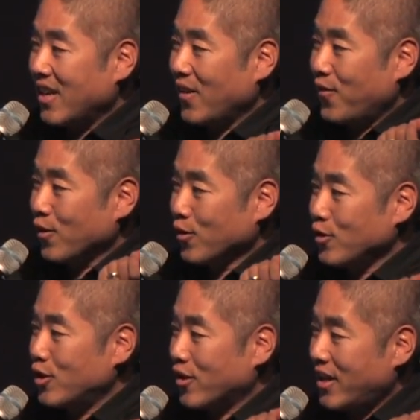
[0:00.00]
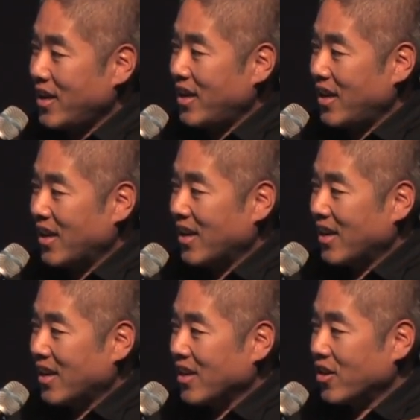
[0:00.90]
If you lose your key,
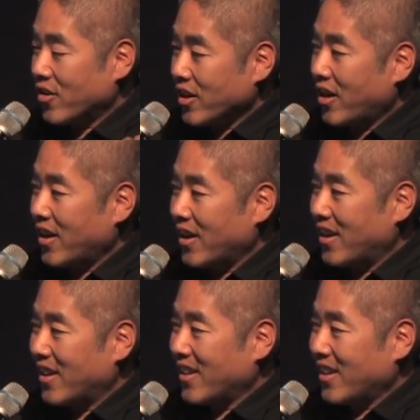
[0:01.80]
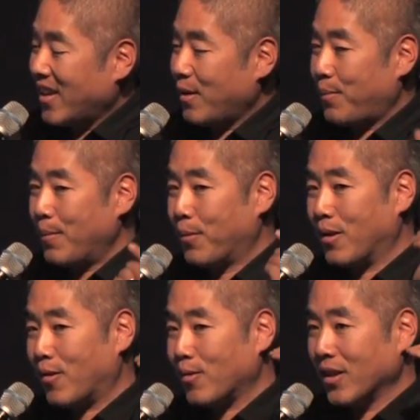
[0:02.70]
you're done. And people
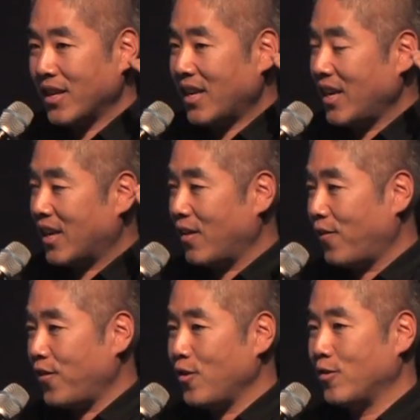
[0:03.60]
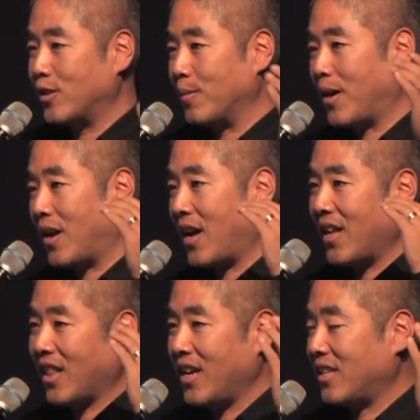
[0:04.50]
are really getting confused about,
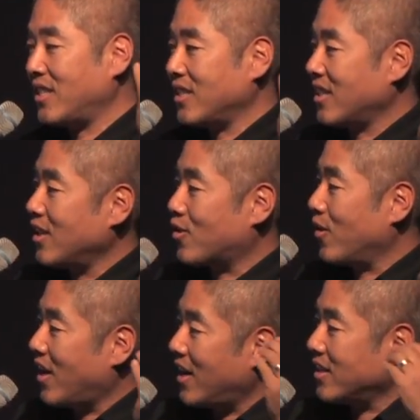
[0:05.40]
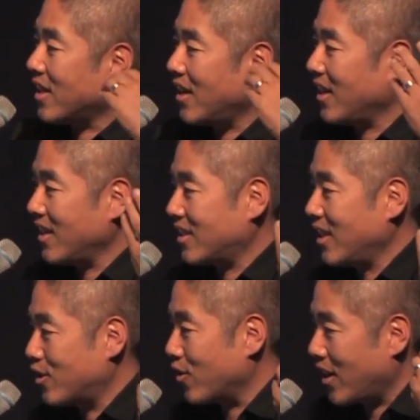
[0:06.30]
I like decentralized, I like
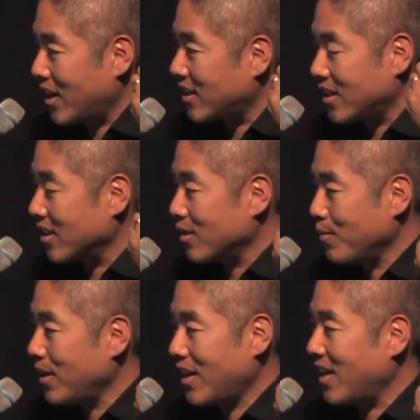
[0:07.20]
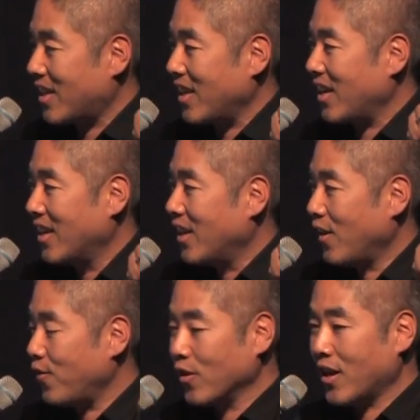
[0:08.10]
centralized. It doesn't mean anything.
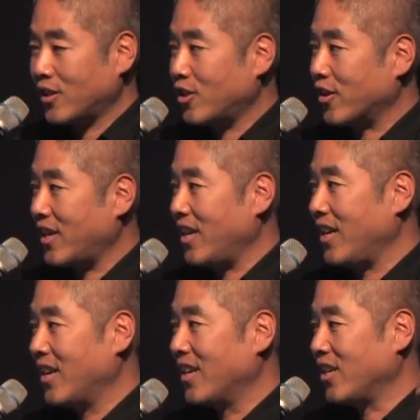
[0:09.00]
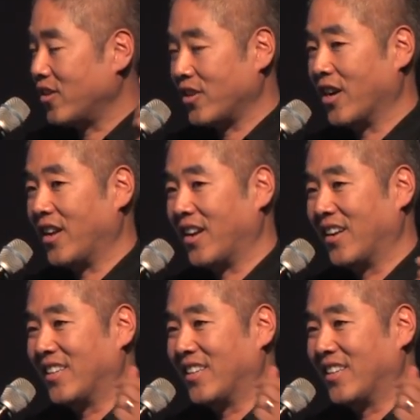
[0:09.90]
If you lost your key, you're done.